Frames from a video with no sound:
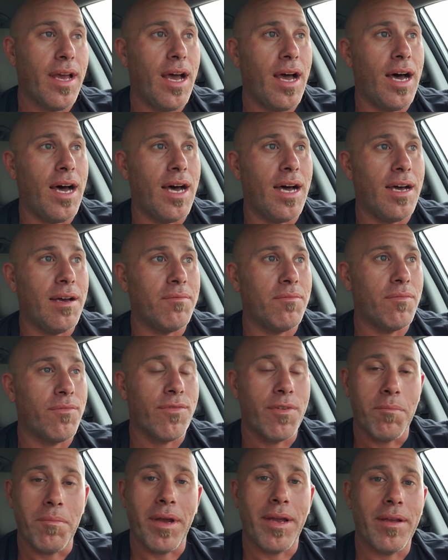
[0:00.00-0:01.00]
Um,
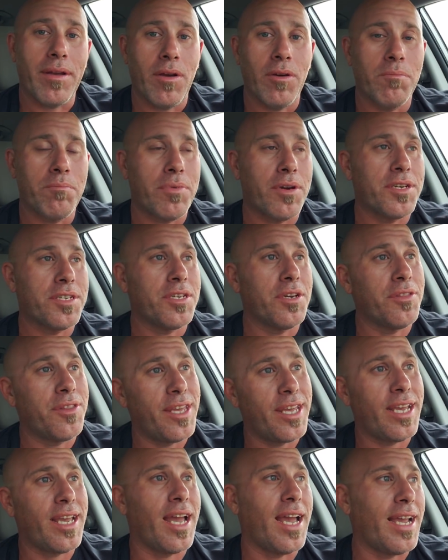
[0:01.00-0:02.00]
from my own personal
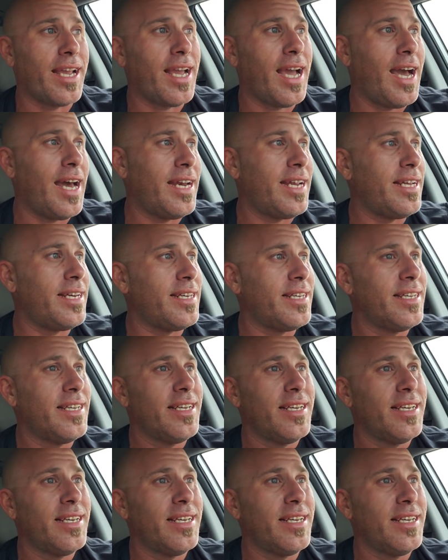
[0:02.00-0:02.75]
thing, I got it.